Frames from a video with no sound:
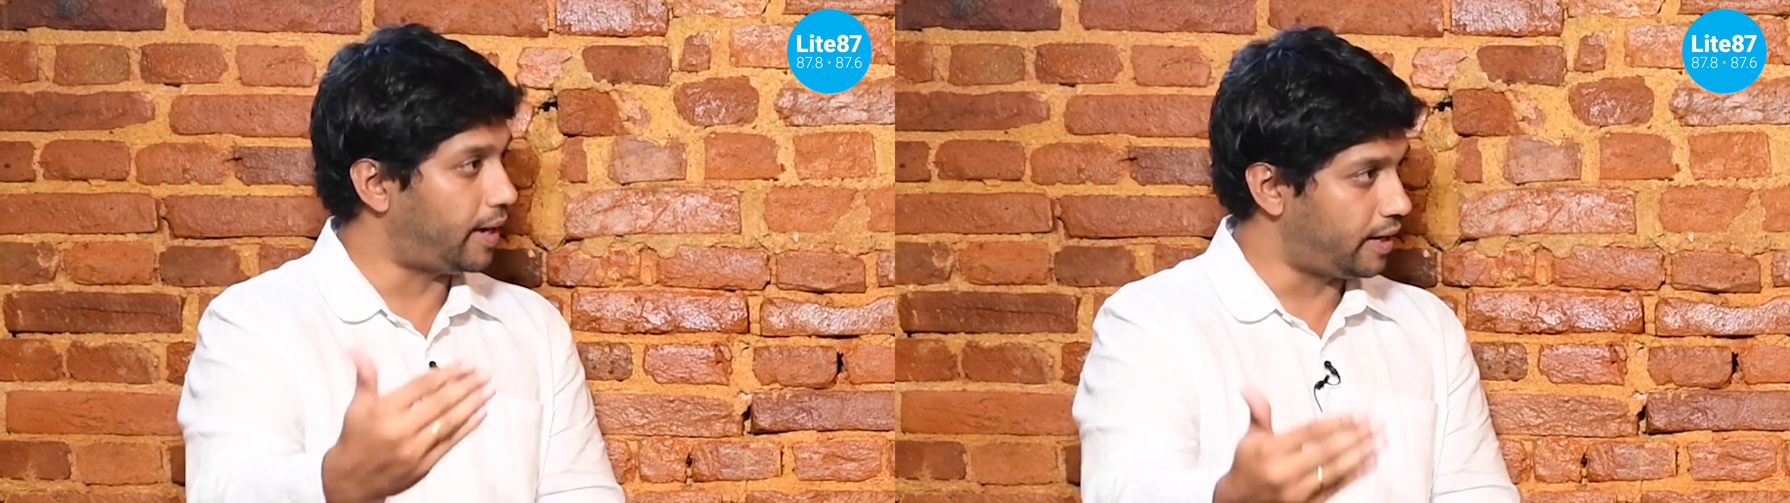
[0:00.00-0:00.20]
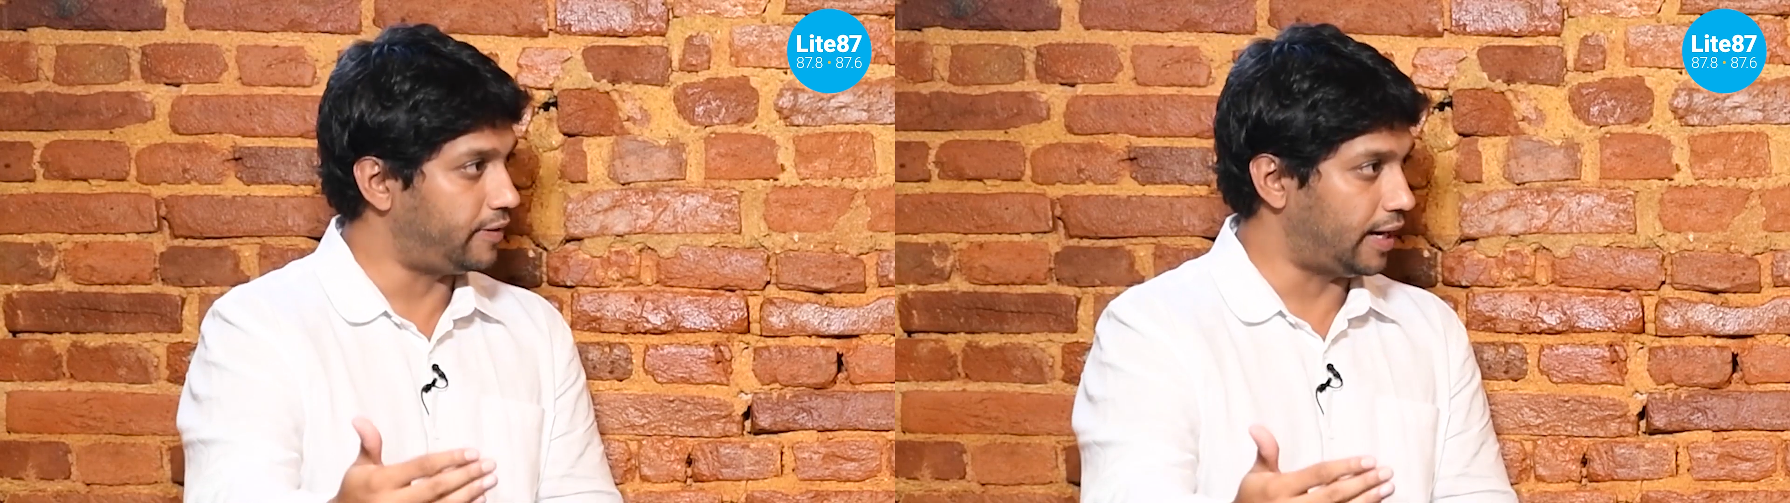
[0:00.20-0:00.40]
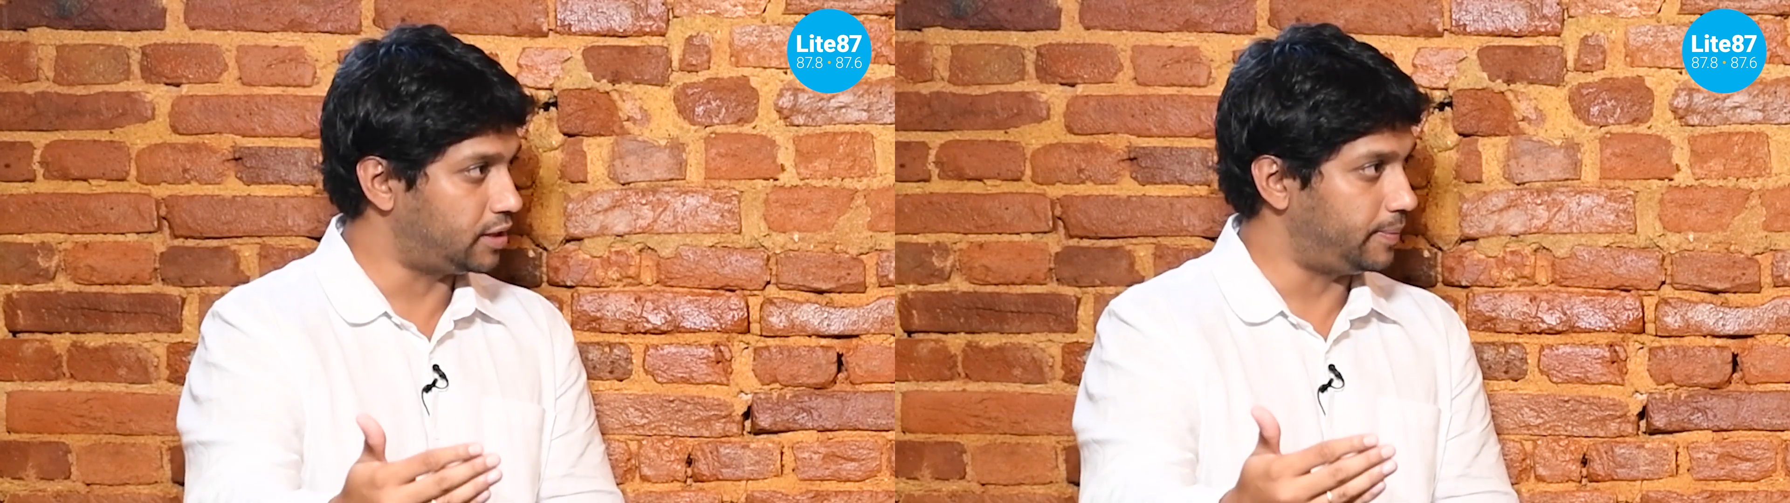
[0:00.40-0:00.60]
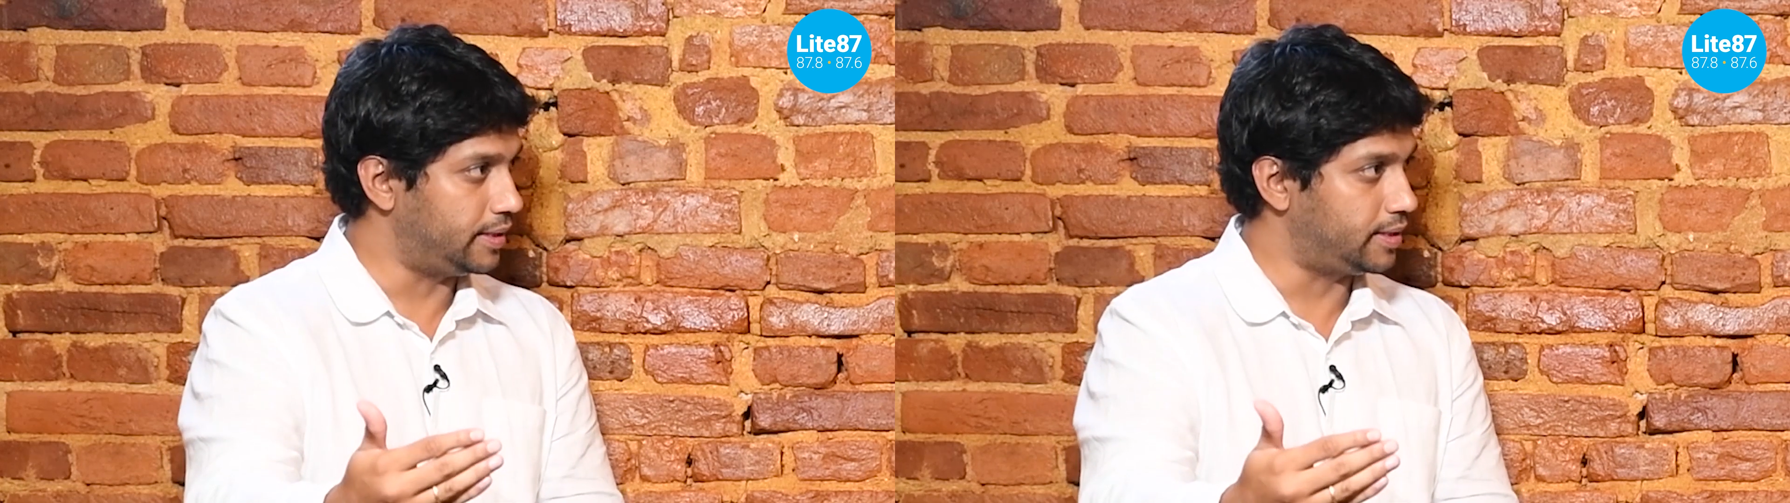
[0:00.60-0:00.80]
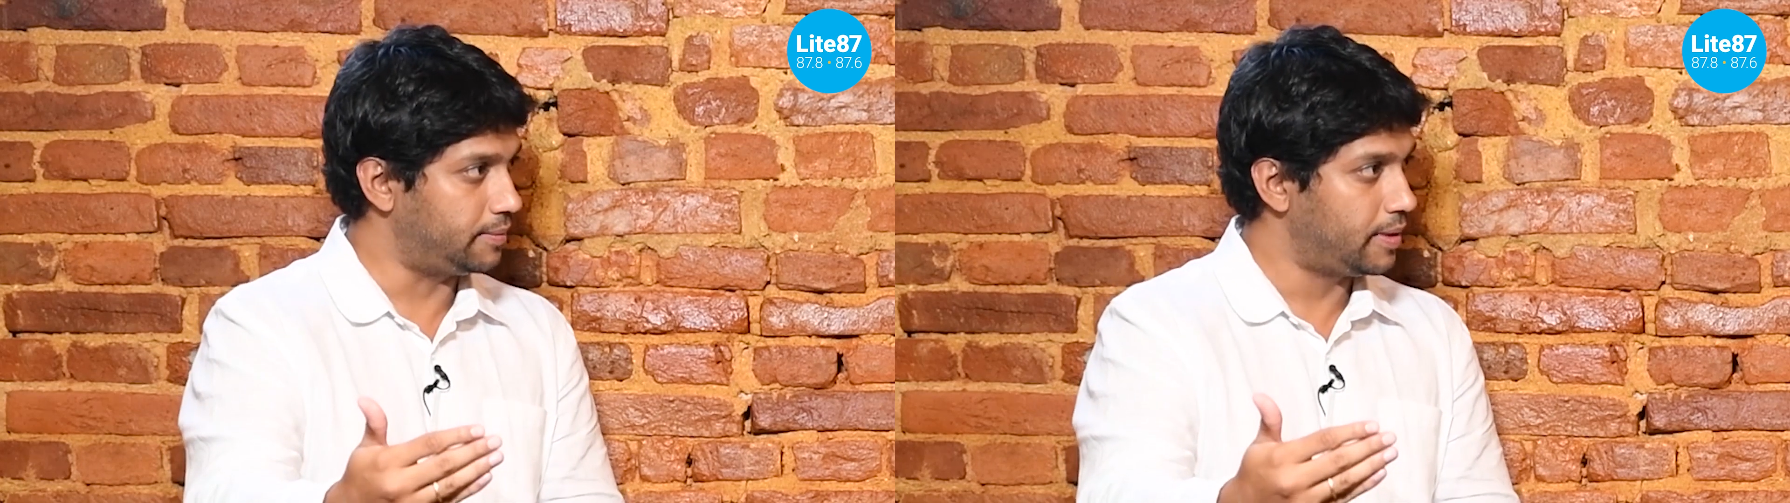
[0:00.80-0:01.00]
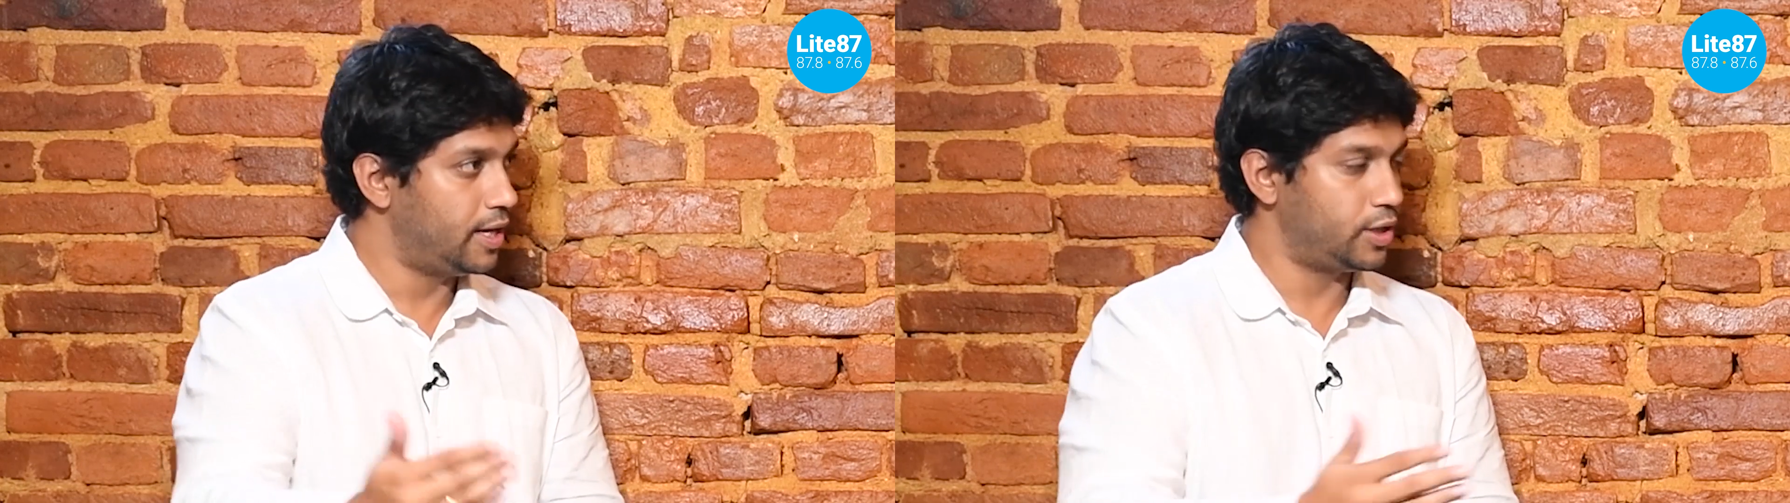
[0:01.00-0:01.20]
by a finance minister.